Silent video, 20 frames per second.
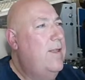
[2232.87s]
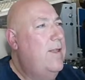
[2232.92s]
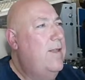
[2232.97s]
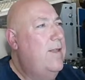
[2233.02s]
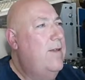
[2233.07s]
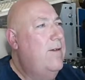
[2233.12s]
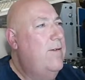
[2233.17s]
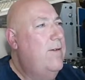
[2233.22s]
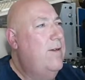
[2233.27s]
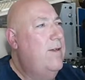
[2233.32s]

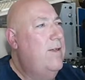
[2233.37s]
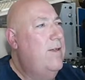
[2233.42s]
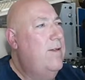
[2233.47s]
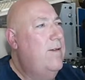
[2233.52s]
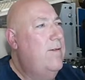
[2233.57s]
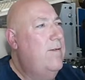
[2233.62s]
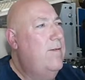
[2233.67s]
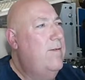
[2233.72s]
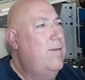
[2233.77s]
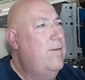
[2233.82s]
Right.
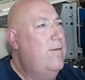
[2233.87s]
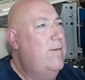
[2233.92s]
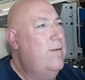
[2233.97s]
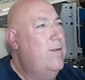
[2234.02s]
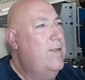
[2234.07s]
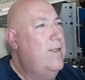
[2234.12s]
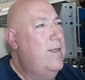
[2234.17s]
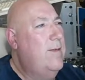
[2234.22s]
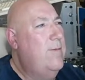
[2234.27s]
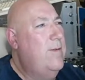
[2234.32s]
What's
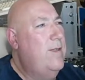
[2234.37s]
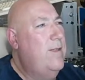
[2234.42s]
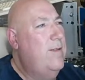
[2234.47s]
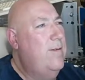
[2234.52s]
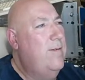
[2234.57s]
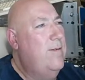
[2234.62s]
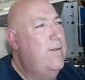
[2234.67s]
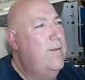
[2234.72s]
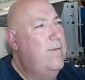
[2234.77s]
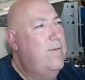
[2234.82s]
happening?
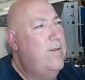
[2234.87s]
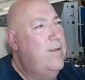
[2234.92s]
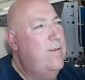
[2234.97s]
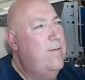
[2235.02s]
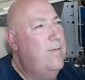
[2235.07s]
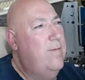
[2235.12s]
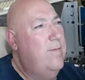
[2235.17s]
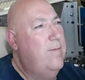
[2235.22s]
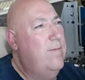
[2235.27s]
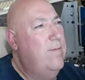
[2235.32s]
Nothing.
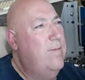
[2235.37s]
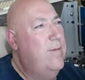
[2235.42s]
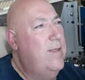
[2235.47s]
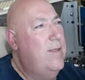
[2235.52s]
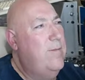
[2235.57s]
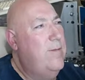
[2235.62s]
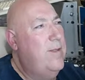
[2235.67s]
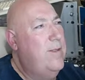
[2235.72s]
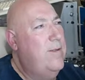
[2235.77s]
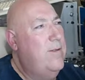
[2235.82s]

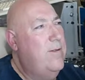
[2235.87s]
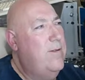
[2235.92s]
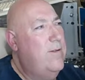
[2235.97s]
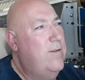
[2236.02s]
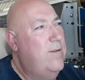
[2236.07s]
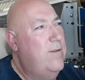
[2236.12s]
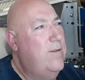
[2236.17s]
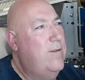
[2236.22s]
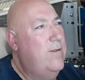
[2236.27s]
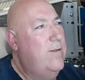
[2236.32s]
Maybe it's
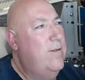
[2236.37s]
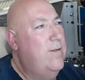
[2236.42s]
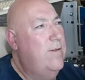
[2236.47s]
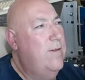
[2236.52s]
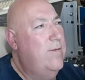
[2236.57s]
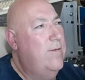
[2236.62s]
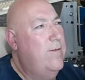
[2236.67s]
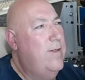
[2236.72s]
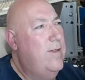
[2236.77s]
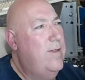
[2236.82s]
just
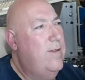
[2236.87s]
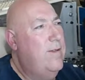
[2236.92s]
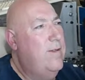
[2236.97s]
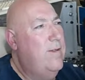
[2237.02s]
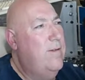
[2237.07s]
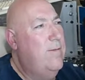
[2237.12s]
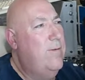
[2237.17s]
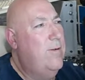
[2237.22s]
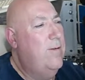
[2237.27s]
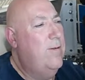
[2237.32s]
nothing the
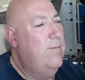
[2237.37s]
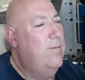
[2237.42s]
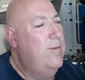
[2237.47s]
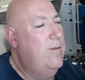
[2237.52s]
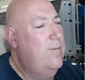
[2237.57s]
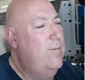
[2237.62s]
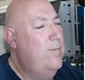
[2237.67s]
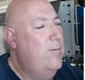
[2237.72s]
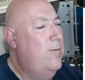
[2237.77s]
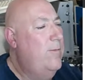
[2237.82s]

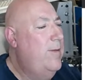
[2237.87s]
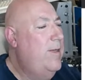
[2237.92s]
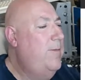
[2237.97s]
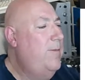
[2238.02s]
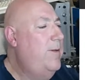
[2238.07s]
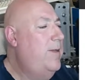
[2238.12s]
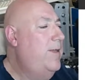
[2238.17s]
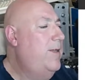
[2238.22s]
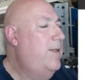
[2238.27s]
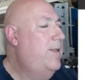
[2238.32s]
problem, or
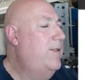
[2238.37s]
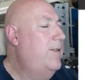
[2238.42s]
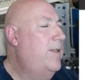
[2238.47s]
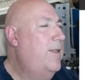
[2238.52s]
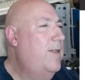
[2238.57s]
maybe it is.